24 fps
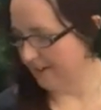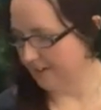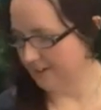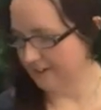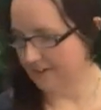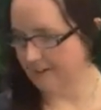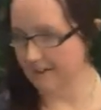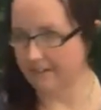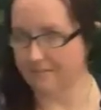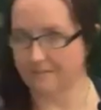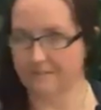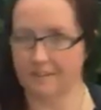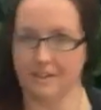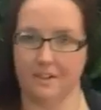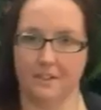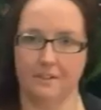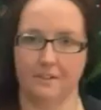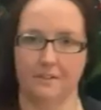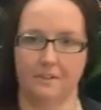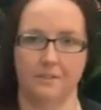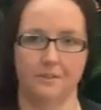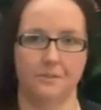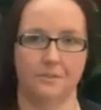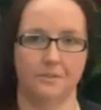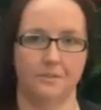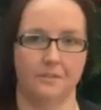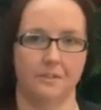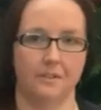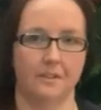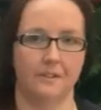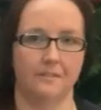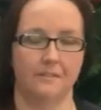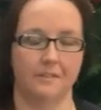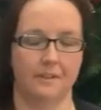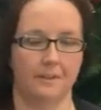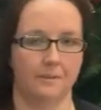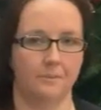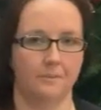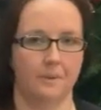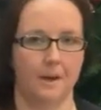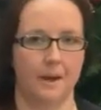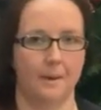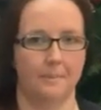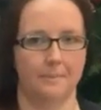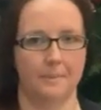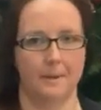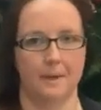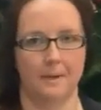of give the illusion of
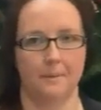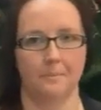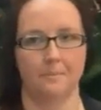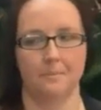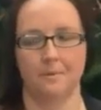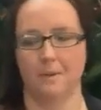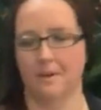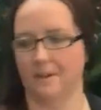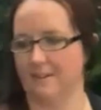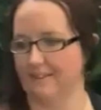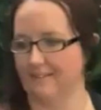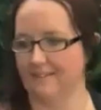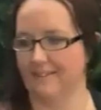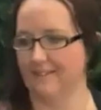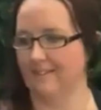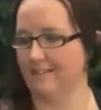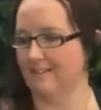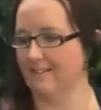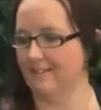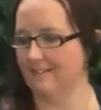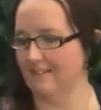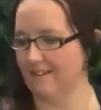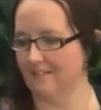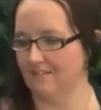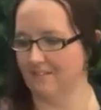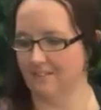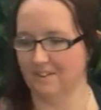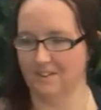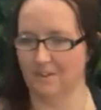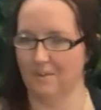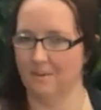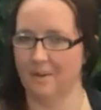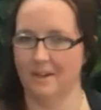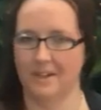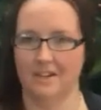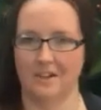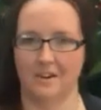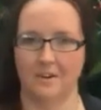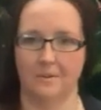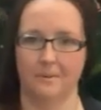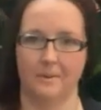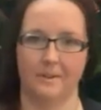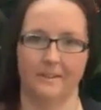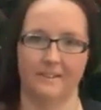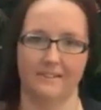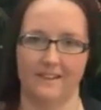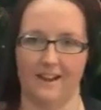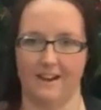unwrapping presents, even though I know
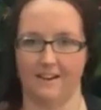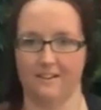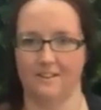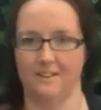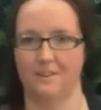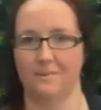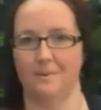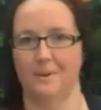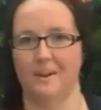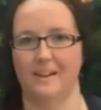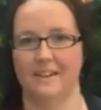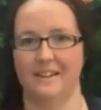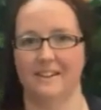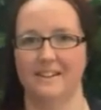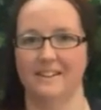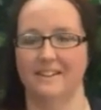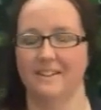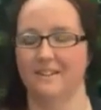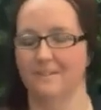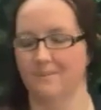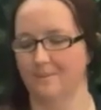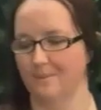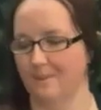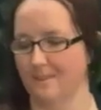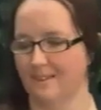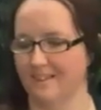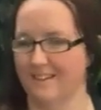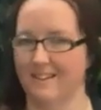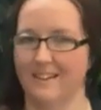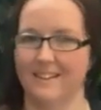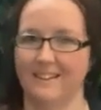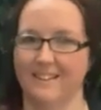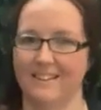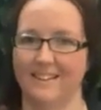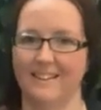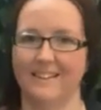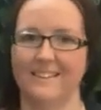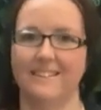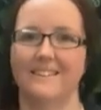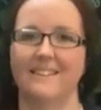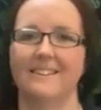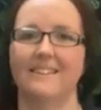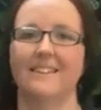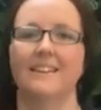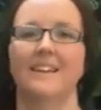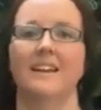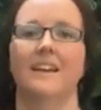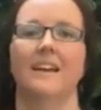exactly what's in this.
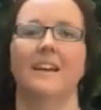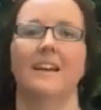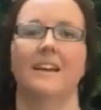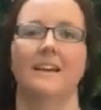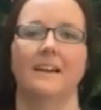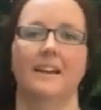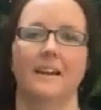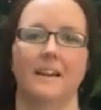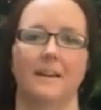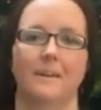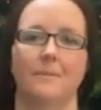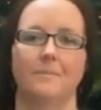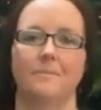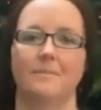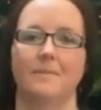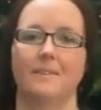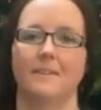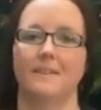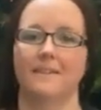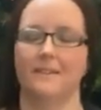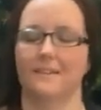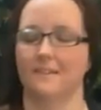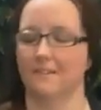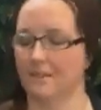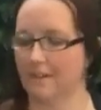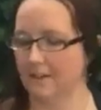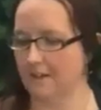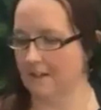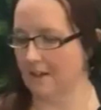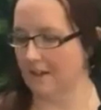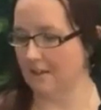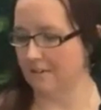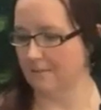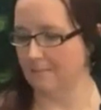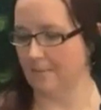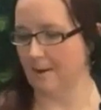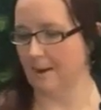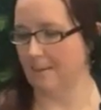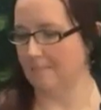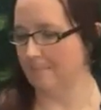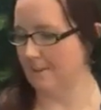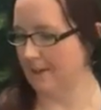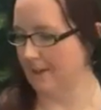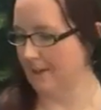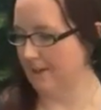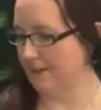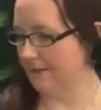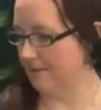I'm still gonna unwrap it